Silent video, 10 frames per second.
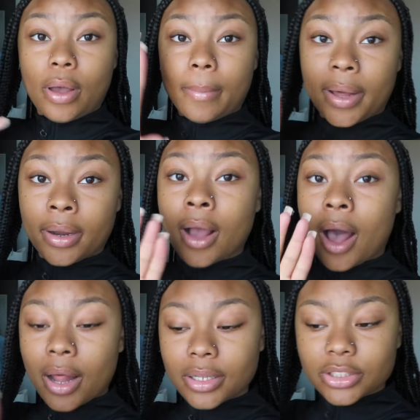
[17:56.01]
about a
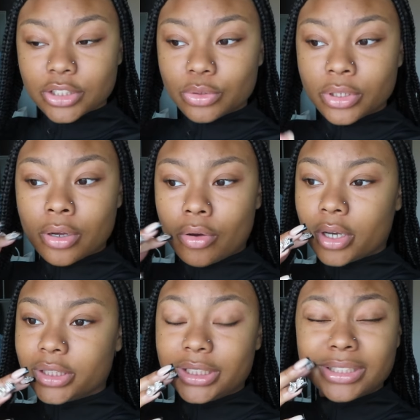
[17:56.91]
college student
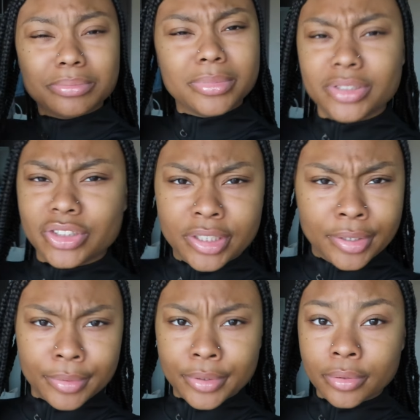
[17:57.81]
or just in
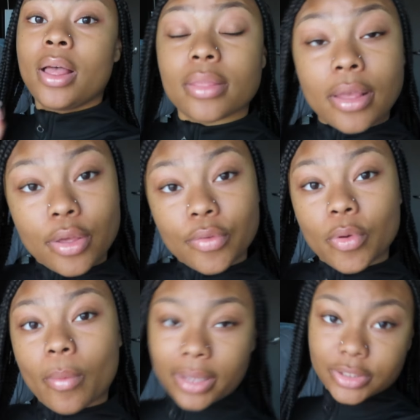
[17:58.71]
general. Thank you
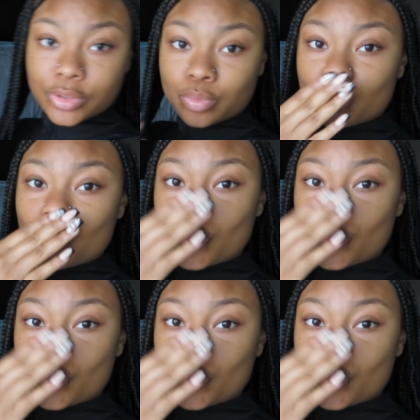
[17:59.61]
for watching.